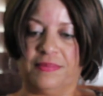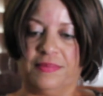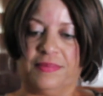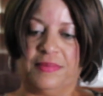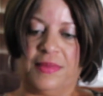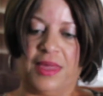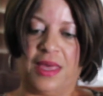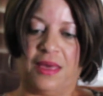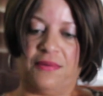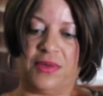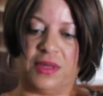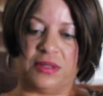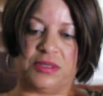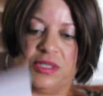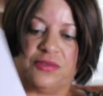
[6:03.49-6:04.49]
I'm
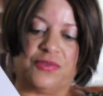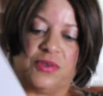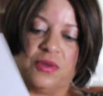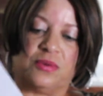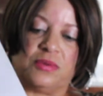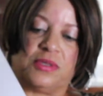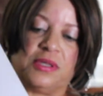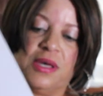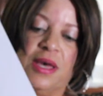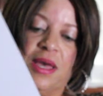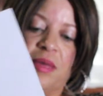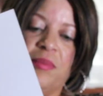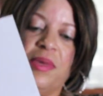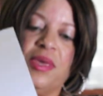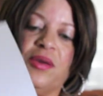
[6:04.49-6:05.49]
having a difficult
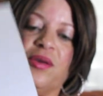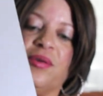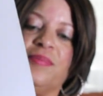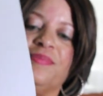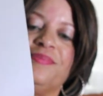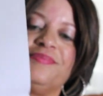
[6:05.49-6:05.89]
time here.